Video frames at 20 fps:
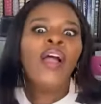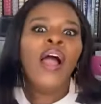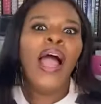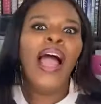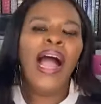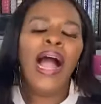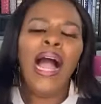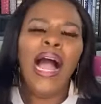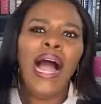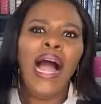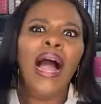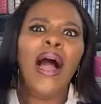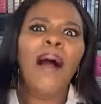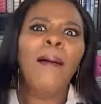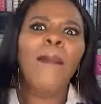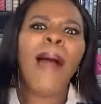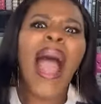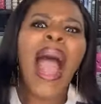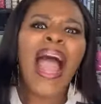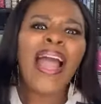uh, uh,
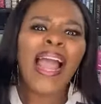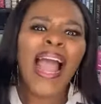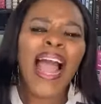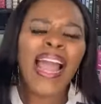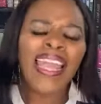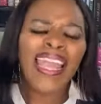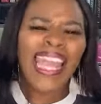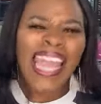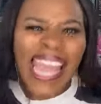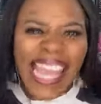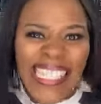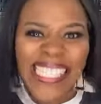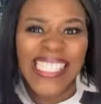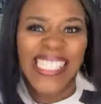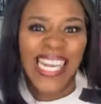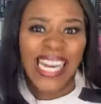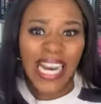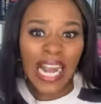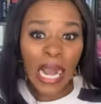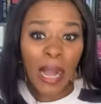um, I, I
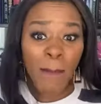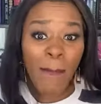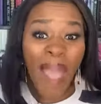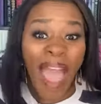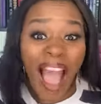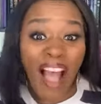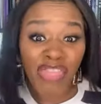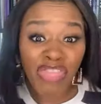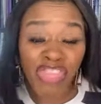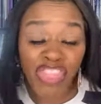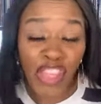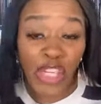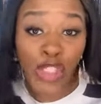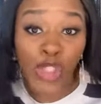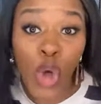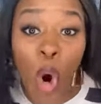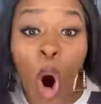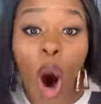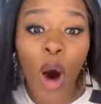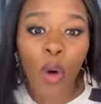ended up at the
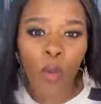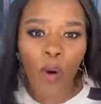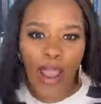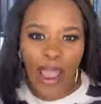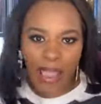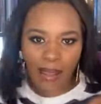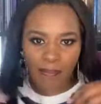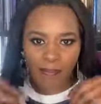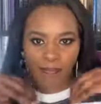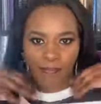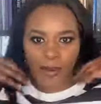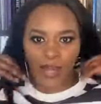doorway.